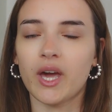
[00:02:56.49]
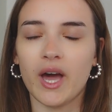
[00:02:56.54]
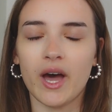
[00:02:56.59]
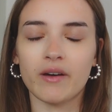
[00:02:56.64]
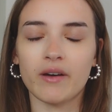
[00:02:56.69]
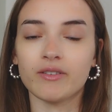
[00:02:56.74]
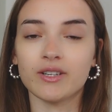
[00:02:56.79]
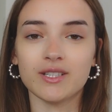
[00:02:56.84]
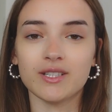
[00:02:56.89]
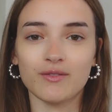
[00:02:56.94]
I
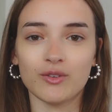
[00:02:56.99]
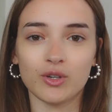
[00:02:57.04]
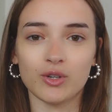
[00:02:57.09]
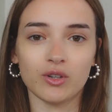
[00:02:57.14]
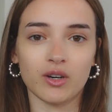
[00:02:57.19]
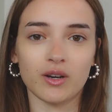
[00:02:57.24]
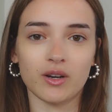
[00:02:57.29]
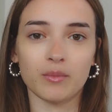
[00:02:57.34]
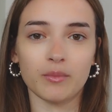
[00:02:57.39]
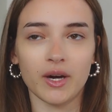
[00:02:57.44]
haven't even
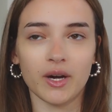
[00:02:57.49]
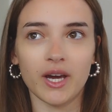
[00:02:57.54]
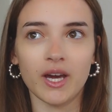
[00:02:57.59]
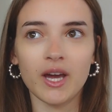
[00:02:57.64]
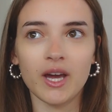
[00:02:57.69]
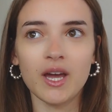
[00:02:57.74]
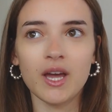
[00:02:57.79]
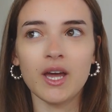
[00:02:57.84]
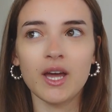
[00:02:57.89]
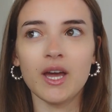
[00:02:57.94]
gotten my
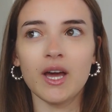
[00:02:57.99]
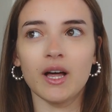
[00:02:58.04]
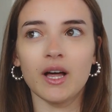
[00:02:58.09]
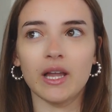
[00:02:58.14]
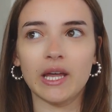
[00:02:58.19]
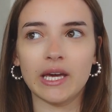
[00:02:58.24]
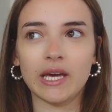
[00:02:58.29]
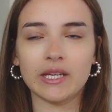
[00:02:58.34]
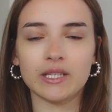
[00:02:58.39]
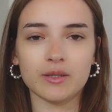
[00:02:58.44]

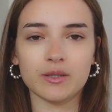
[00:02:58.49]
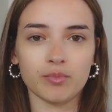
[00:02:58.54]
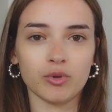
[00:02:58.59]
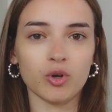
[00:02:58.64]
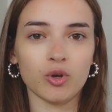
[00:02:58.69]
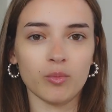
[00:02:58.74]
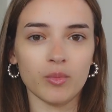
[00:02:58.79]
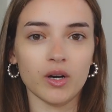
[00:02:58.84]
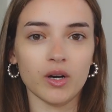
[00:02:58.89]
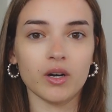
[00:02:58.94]

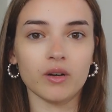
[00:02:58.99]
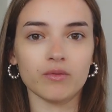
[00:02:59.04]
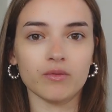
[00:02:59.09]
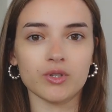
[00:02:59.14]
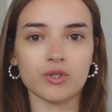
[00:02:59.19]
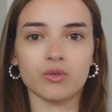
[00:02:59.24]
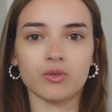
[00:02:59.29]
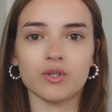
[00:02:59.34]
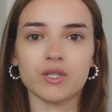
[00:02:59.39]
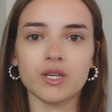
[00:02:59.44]
diploma
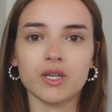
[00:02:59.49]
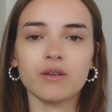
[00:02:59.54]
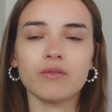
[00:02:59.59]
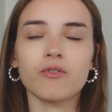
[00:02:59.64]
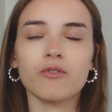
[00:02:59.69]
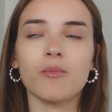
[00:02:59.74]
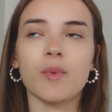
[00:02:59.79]
results yet for